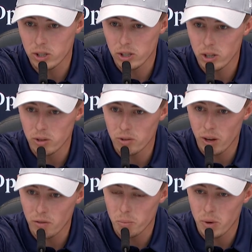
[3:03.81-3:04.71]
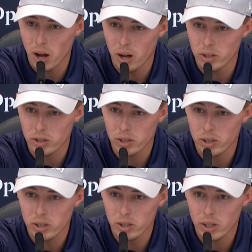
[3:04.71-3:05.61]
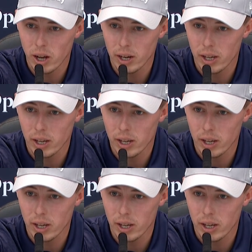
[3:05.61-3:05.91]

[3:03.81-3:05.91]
2 level pars kind of